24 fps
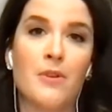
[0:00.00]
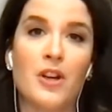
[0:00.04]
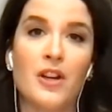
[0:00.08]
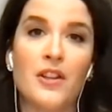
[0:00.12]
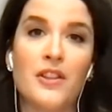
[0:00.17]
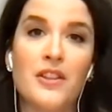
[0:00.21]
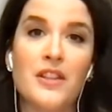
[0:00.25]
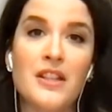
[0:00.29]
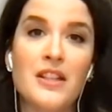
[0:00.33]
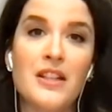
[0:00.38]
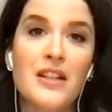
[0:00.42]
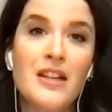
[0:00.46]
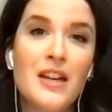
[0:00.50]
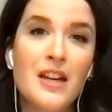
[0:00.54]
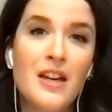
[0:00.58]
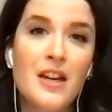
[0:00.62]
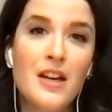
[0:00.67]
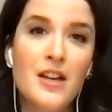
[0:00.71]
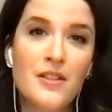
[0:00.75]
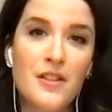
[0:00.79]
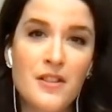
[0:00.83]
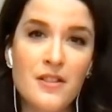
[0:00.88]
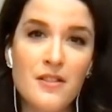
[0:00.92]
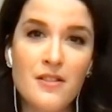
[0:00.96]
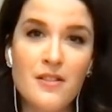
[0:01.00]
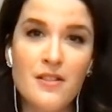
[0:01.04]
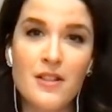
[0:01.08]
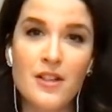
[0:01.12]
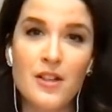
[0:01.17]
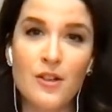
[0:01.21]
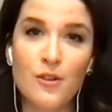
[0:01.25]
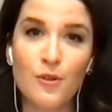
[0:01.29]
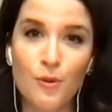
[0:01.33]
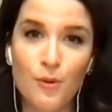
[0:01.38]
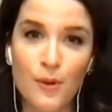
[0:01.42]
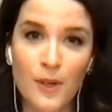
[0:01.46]
And I think this is an
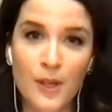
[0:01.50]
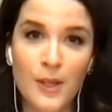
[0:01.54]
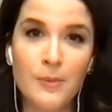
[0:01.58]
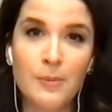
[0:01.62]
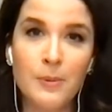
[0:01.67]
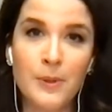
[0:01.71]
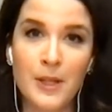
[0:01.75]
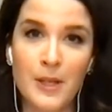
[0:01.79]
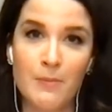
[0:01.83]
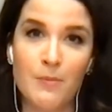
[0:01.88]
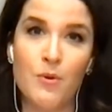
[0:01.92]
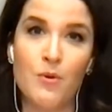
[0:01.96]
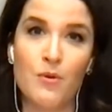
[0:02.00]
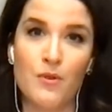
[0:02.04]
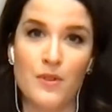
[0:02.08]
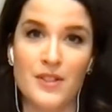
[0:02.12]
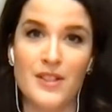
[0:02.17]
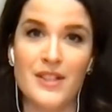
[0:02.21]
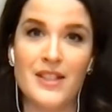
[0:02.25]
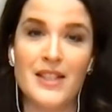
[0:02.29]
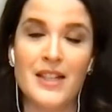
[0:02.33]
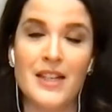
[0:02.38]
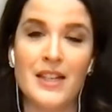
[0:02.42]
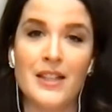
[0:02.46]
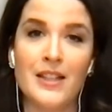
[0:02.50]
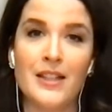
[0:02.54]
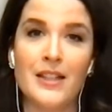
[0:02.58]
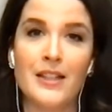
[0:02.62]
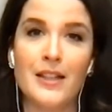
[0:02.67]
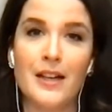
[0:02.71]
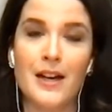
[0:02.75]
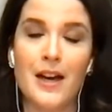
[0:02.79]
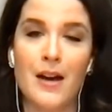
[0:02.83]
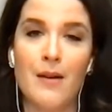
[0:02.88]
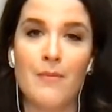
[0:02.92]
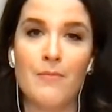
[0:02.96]
incredibly important
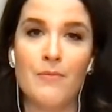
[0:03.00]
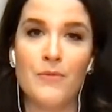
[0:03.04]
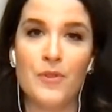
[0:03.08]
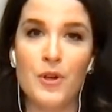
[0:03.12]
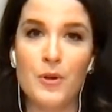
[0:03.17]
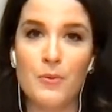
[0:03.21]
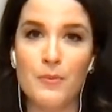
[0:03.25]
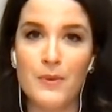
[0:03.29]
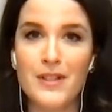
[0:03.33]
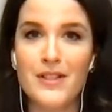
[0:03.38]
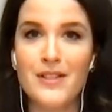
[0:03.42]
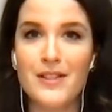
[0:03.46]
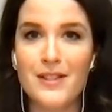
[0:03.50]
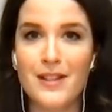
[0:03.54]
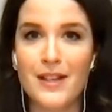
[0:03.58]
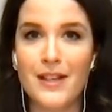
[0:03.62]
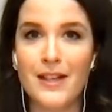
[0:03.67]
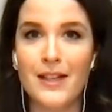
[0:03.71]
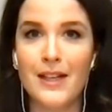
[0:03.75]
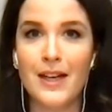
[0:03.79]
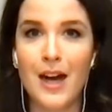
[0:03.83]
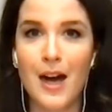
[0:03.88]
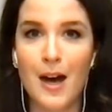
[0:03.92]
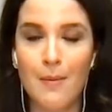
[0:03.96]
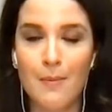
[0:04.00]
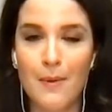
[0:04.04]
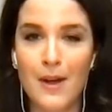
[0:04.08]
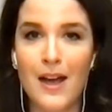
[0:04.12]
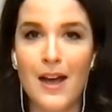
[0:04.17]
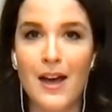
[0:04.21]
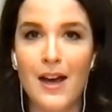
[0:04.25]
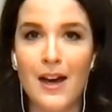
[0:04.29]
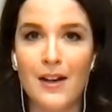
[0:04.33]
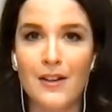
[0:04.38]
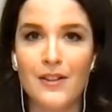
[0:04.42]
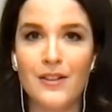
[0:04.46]
study that we're seeing come
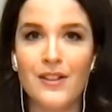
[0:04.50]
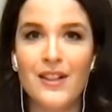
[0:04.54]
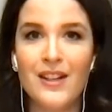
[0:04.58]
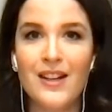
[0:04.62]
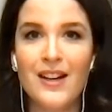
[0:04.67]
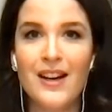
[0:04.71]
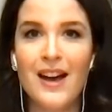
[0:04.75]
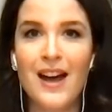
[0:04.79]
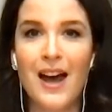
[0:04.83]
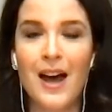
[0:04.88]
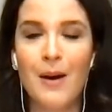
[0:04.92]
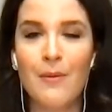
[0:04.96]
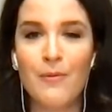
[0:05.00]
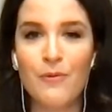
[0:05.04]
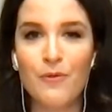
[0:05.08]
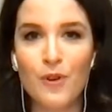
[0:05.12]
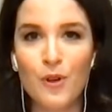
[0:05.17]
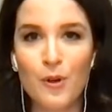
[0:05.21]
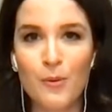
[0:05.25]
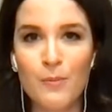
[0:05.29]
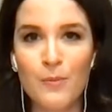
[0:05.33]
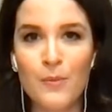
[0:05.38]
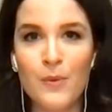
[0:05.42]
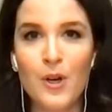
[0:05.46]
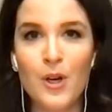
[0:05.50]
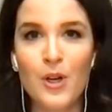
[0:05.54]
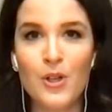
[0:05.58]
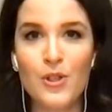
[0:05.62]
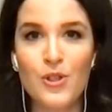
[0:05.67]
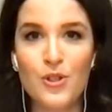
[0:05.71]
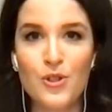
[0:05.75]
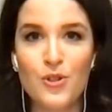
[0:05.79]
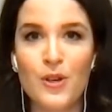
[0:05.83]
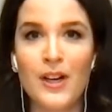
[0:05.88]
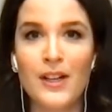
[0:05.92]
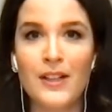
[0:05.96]
out from
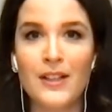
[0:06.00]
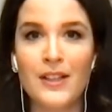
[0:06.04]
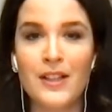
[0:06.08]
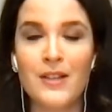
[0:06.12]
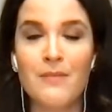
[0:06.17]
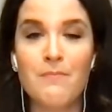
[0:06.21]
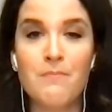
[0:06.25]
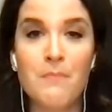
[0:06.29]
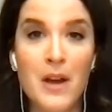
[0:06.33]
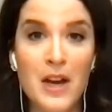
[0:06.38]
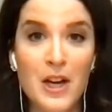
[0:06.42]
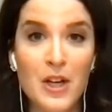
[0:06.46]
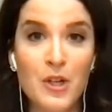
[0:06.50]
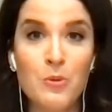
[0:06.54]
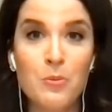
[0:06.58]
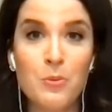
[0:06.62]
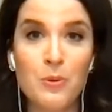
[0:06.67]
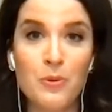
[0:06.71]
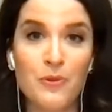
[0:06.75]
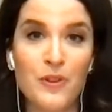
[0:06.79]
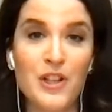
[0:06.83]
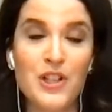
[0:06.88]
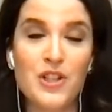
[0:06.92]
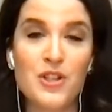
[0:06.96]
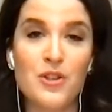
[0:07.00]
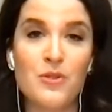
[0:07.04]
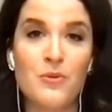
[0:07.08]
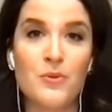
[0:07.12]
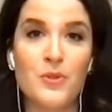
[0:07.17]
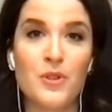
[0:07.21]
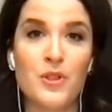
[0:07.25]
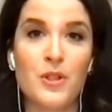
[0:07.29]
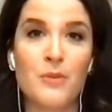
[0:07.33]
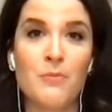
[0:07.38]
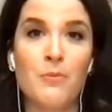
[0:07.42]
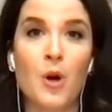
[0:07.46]
Australian medical
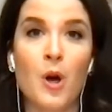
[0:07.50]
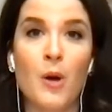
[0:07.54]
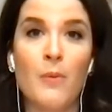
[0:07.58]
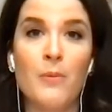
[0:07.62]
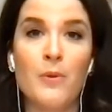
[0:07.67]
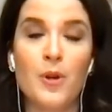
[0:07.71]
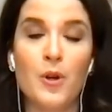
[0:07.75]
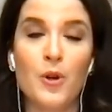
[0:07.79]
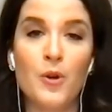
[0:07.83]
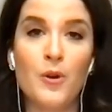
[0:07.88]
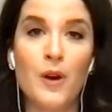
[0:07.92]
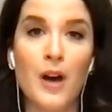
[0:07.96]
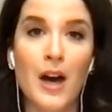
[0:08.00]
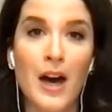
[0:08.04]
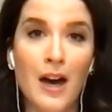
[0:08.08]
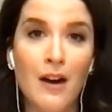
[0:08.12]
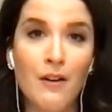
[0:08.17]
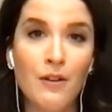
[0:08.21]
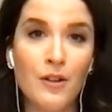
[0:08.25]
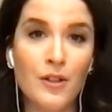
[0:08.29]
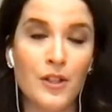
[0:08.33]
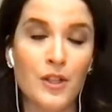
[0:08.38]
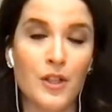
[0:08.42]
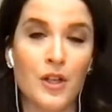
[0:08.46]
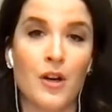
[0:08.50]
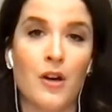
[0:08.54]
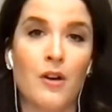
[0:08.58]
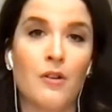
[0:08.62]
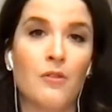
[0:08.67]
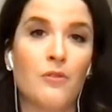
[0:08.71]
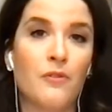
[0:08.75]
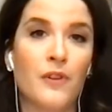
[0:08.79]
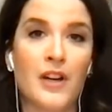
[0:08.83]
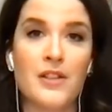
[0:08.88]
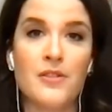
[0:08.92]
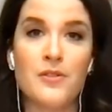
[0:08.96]
professionals at the moment who are at the
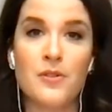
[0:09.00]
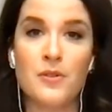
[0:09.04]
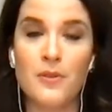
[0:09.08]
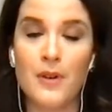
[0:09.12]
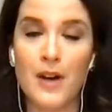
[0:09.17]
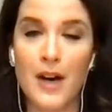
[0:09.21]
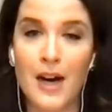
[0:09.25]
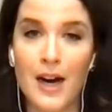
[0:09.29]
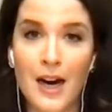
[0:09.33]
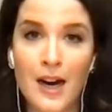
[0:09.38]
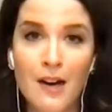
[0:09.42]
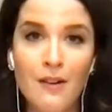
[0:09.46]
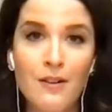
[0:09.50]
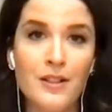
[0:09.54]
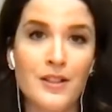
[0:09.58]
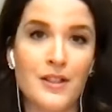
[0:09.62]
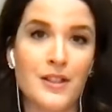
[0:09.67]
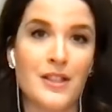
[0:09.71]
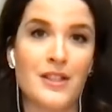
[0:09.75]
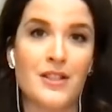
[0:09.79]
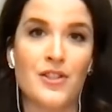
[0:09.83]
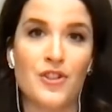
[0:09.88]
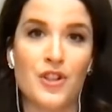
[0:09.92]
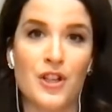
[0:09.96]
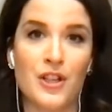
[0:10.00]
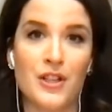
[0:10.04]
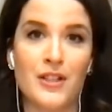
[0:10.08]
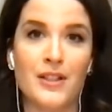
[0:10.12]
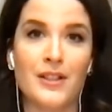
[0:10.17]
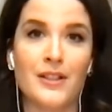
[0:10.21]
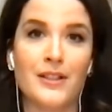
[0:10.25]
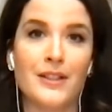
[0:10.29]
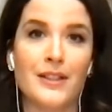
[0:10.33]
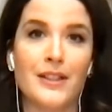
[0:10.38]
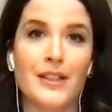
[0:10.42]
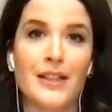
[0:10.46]
coalface, who are at these gender
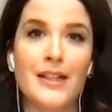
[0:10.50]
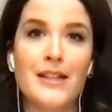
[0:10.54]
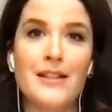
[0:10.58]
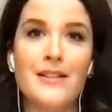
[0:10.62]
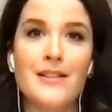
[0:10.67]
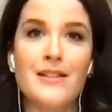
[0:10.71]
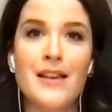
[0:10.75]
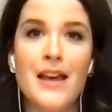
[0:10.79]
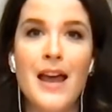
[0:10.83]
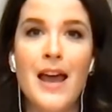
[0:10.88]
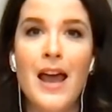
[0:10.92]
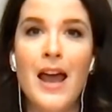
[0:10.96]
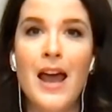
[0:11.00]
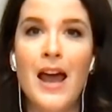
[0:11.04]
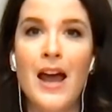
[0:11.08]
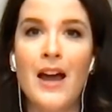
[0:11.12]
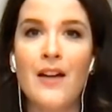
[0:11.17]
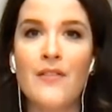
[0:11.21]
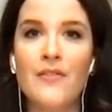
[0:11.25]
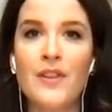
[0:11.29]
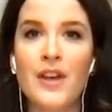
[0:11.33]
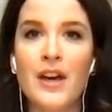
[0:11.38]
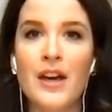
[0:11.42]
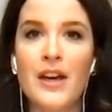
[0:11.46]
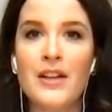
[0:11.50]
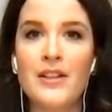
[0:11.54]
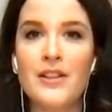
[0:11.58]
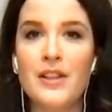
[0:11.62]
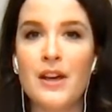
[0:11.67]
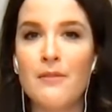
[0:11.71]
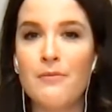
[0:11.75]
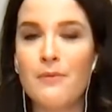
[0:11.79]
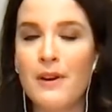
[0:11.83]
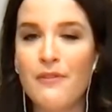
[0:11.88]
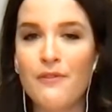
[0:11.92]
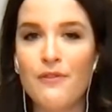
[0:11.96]
clinics, and
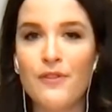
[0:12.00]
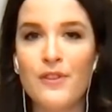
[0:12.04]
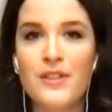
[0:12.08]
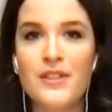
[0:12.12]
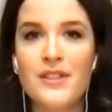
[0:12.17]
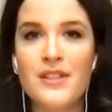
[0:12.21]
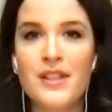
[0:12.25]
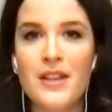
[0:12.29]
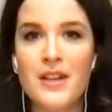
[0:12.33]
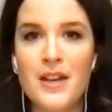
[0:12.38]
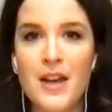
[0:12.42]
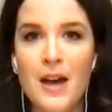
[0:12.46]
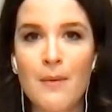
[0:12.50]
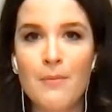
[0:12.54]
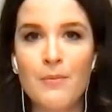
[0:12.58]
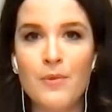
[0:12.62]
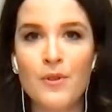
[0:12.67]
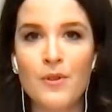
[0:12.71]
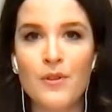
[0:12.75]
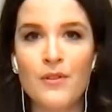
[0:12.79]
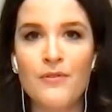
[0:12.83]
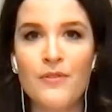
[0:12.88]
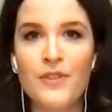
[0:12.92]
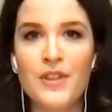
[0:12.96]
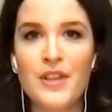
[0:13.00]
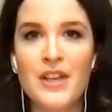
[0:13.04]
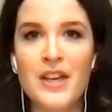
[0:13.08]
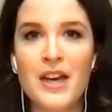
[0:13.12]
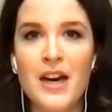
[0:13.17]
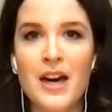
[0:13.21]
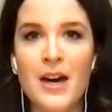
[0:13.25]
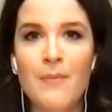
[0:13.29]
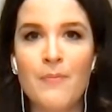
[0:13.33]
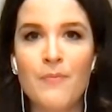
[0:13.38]
they reference a number of the